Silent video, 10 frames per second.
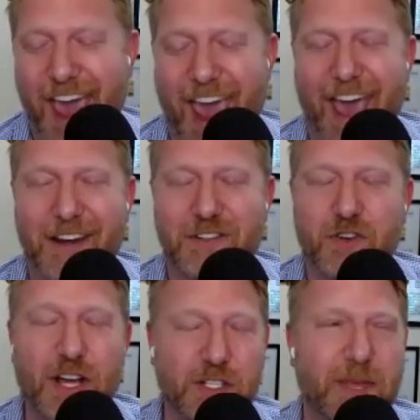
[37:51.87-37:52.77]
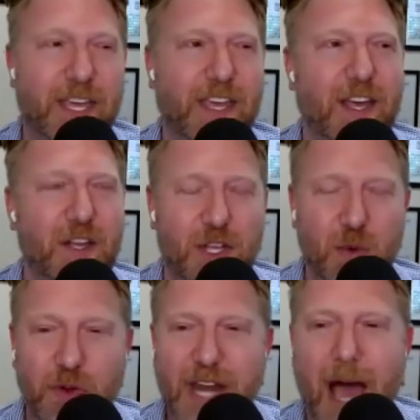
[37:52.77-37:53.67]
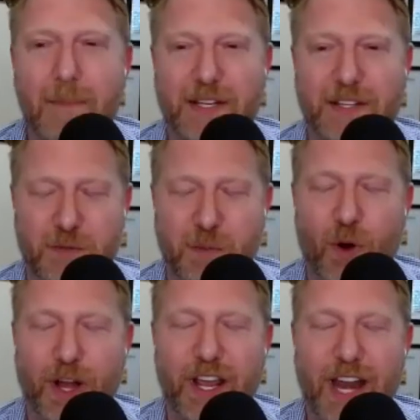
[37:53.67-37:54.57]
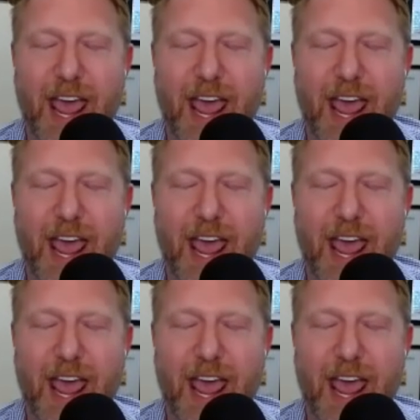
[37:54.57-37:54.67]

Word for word: And trust me, you will not be disappointed.